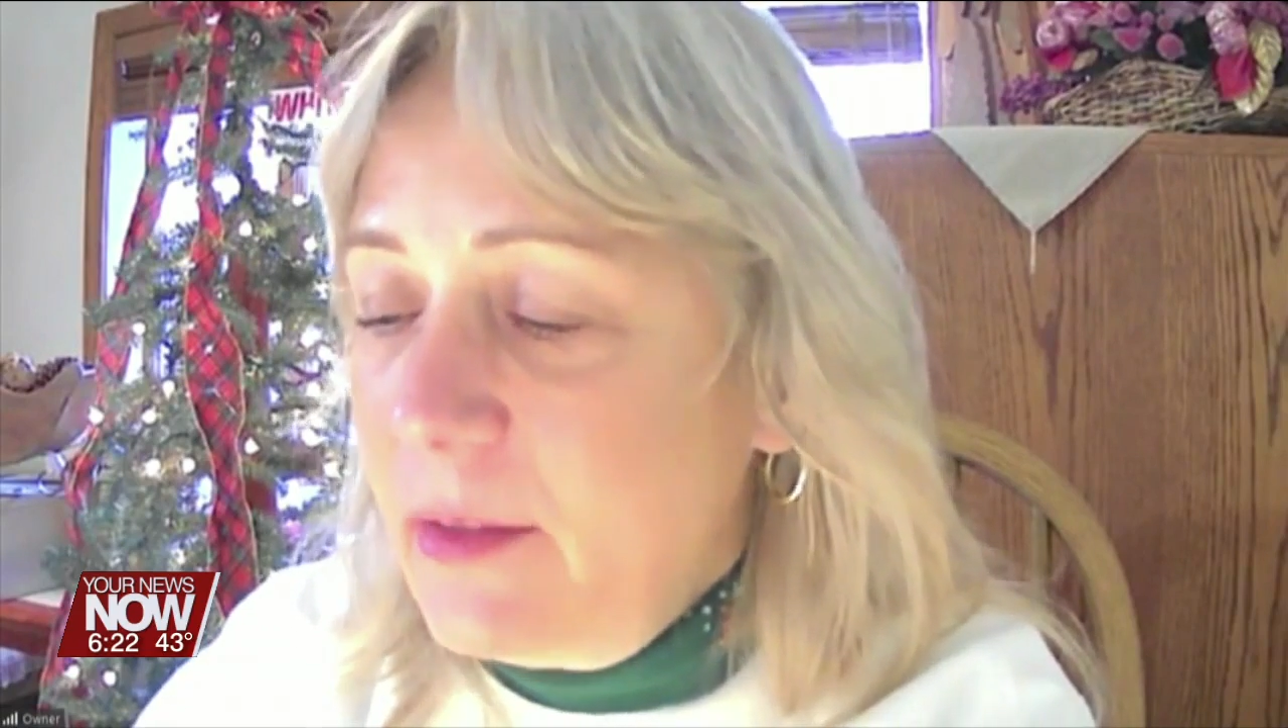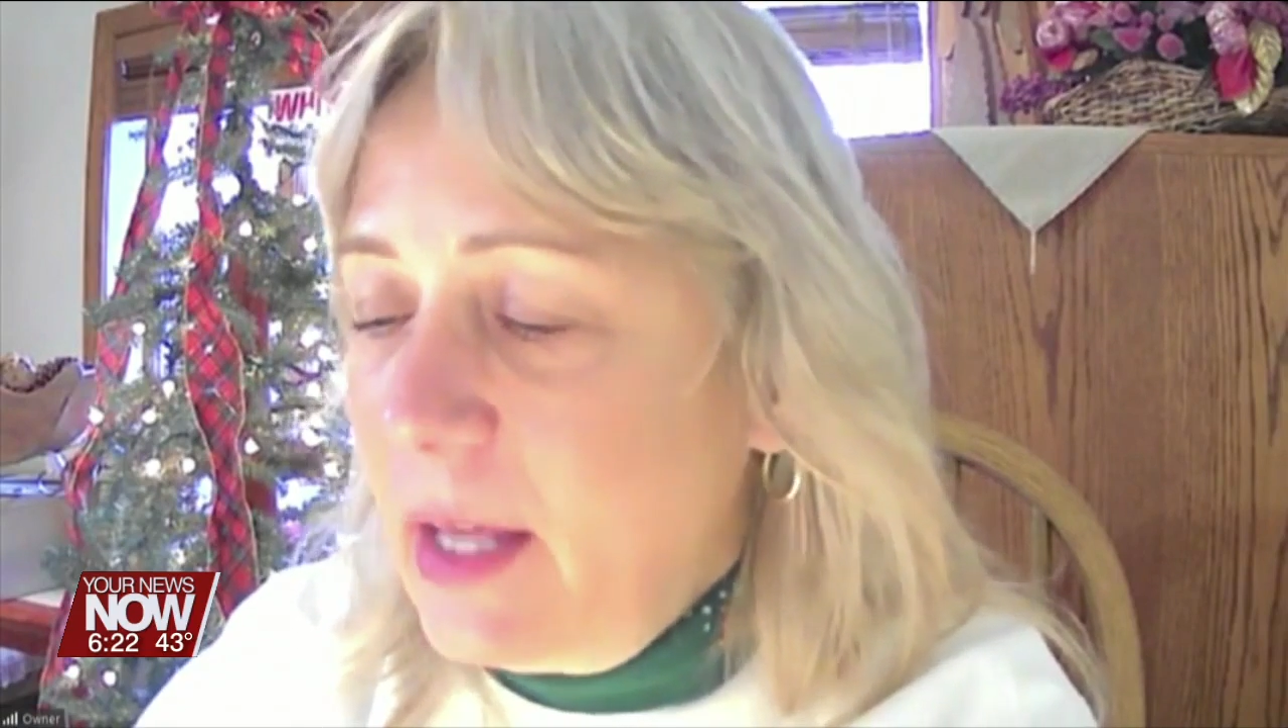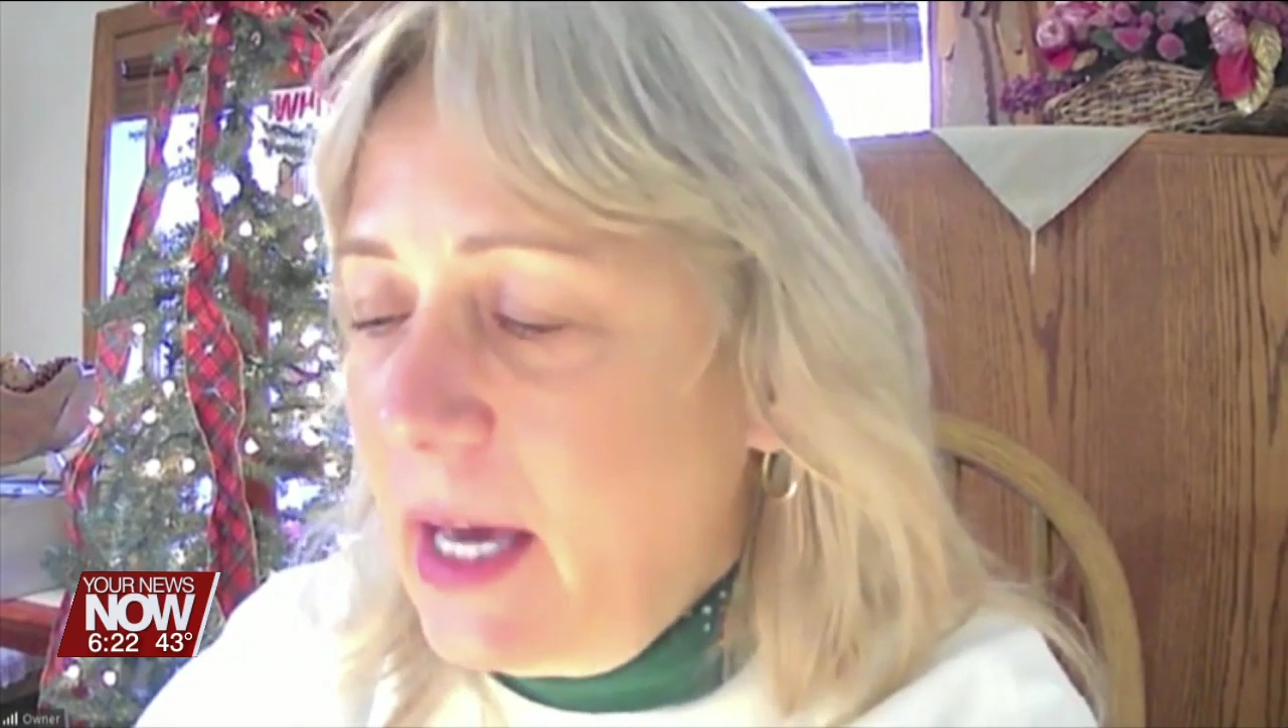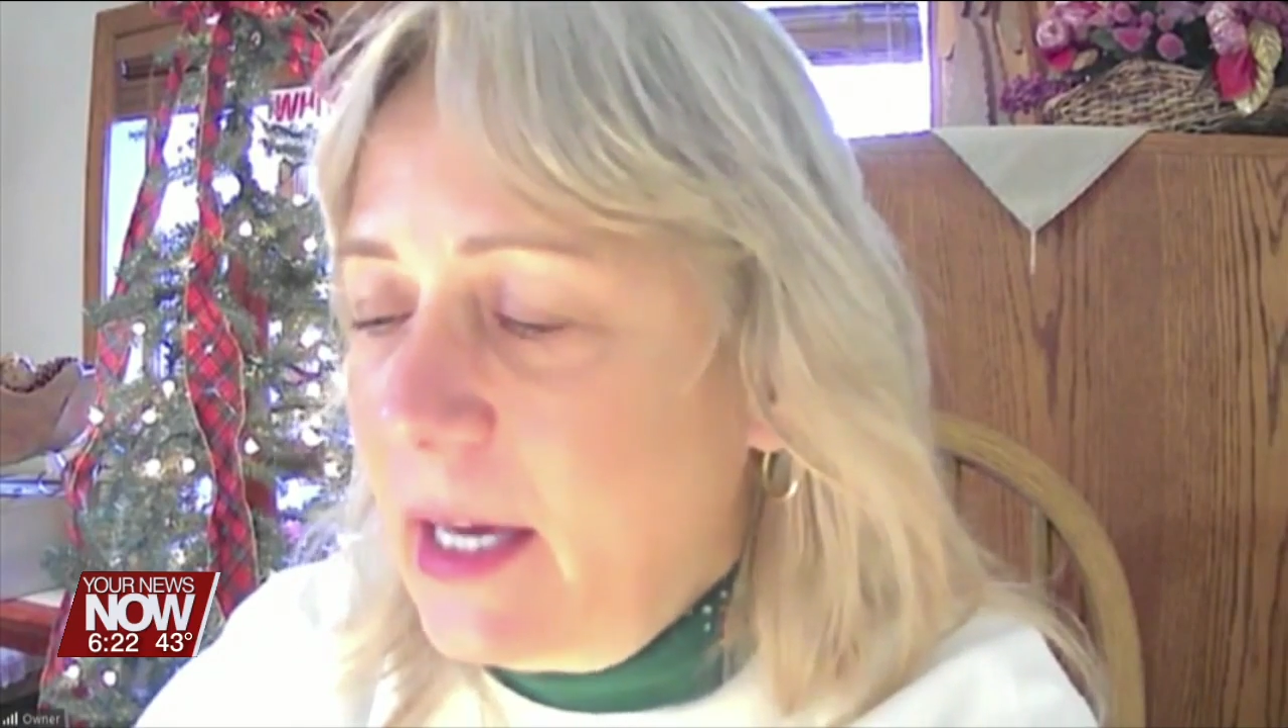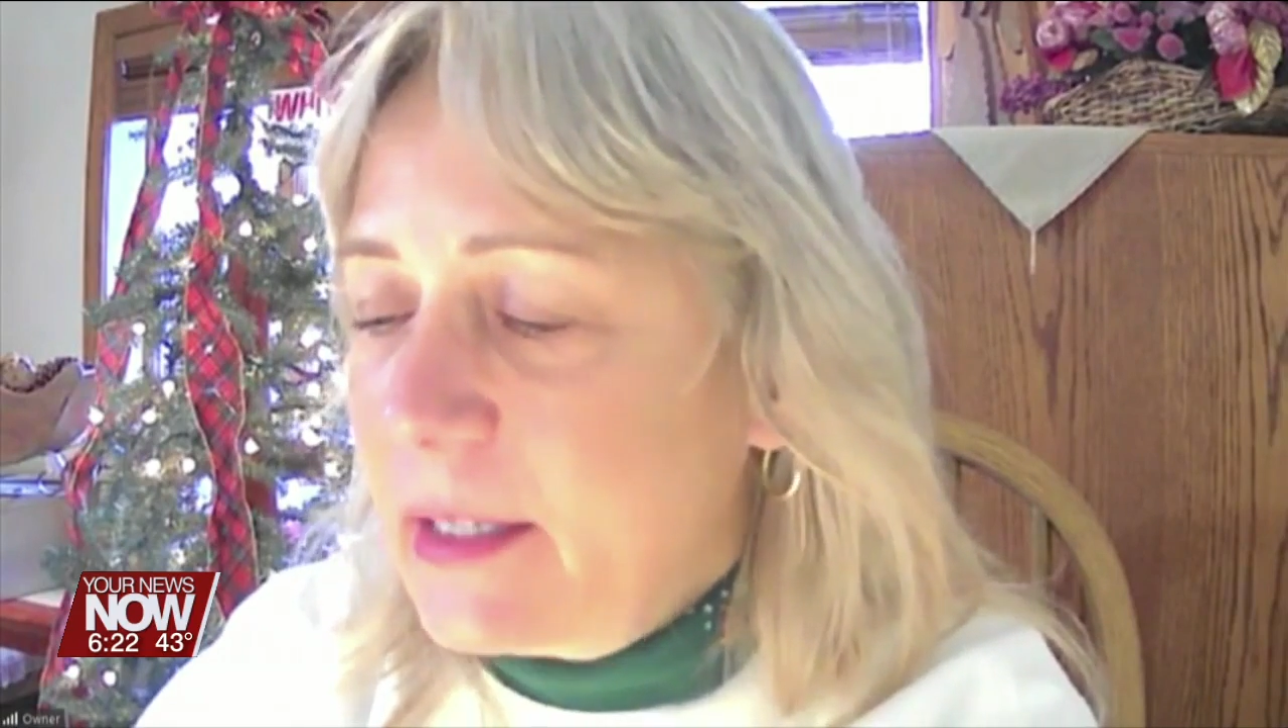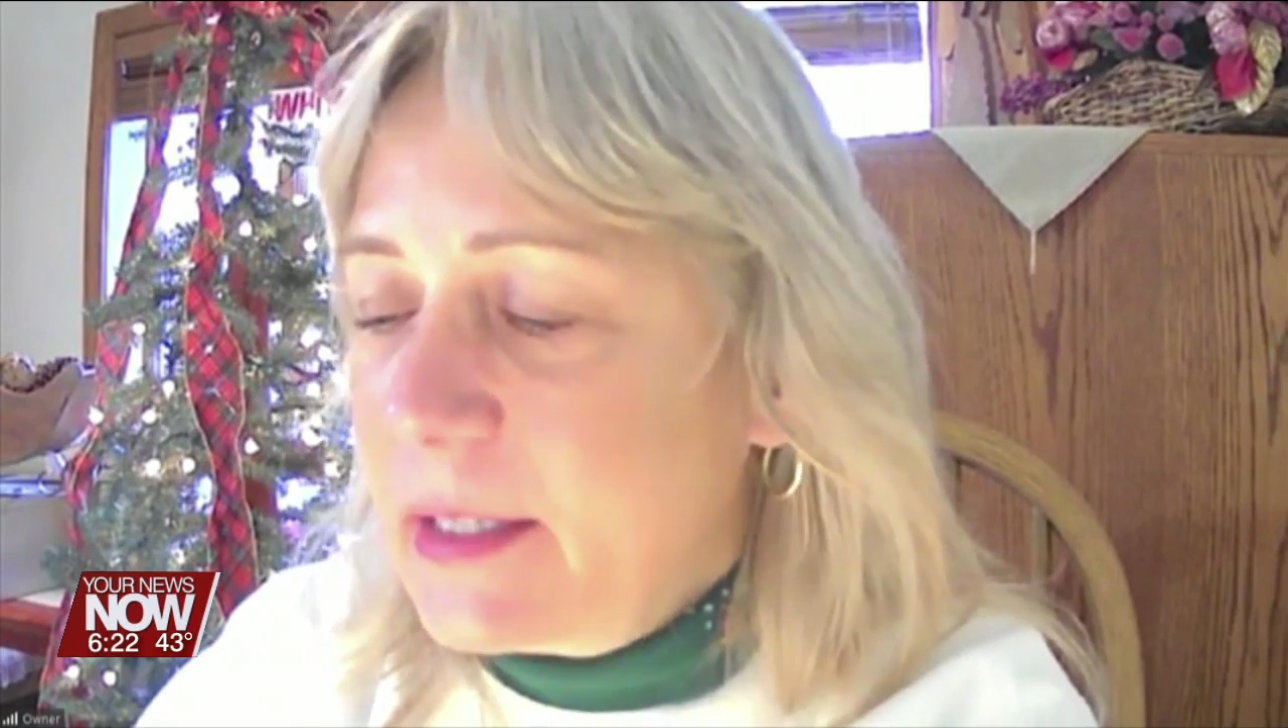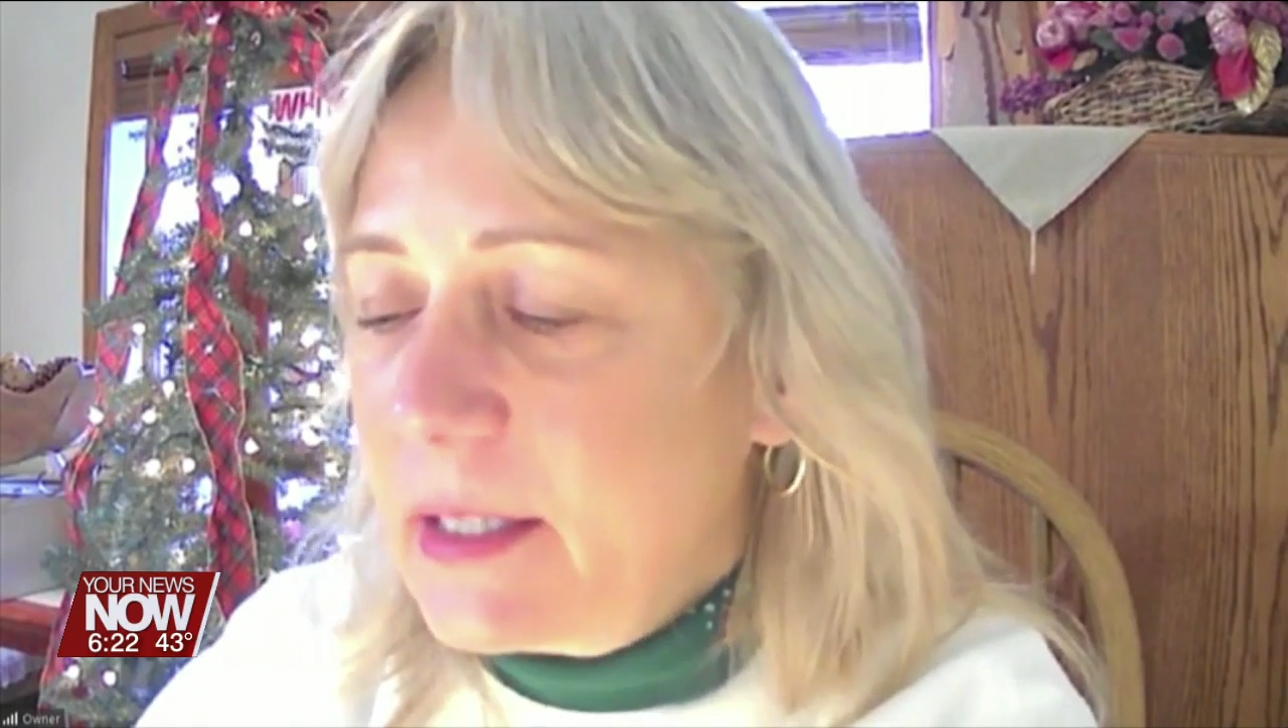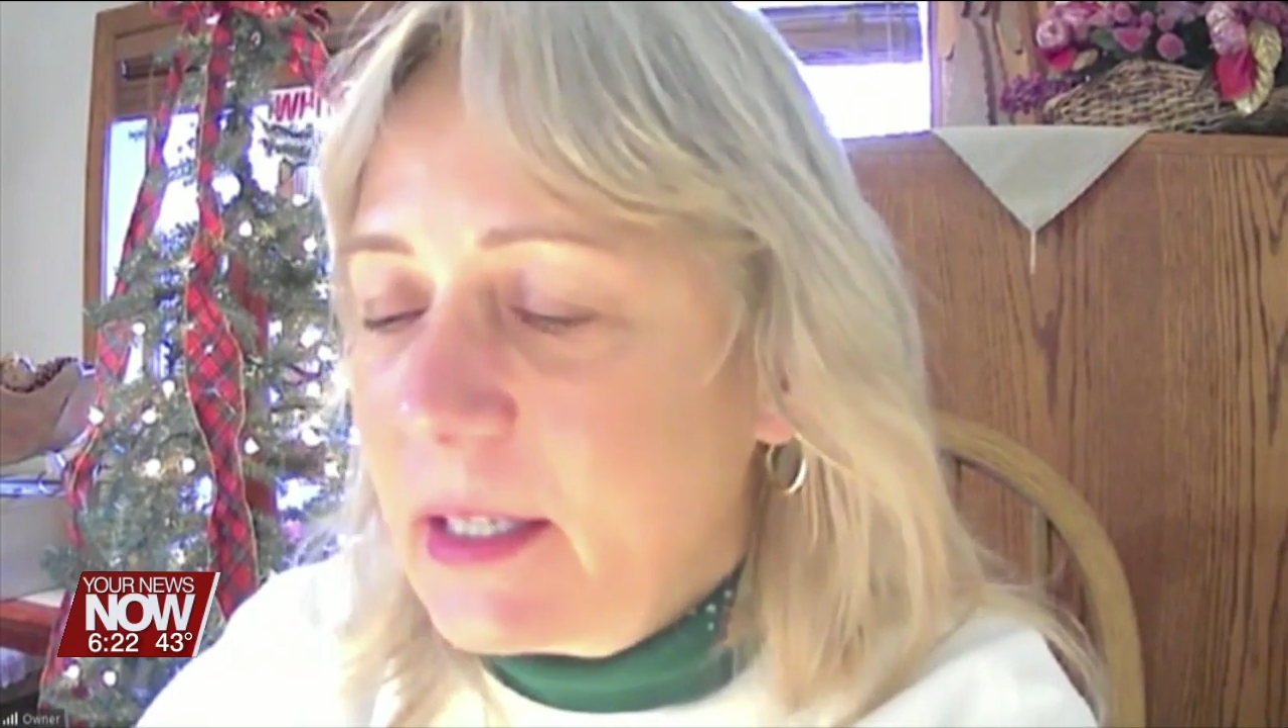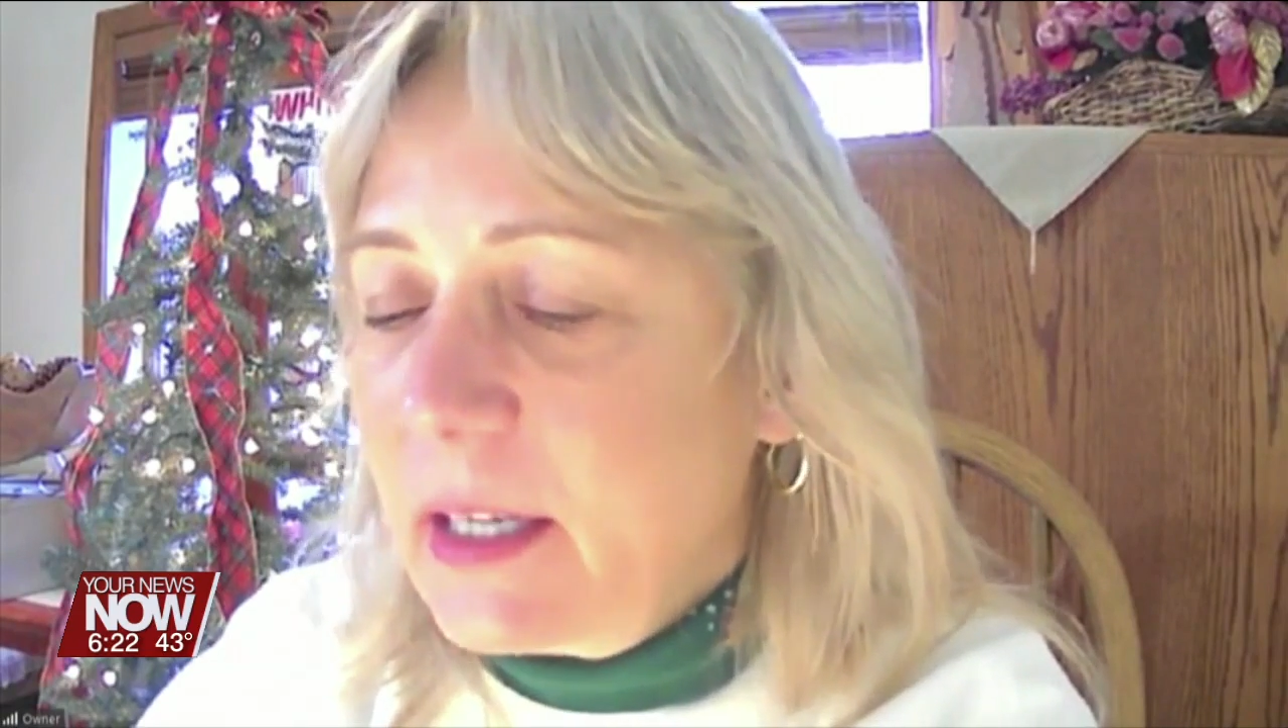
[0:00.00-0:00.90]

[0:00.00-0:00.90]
that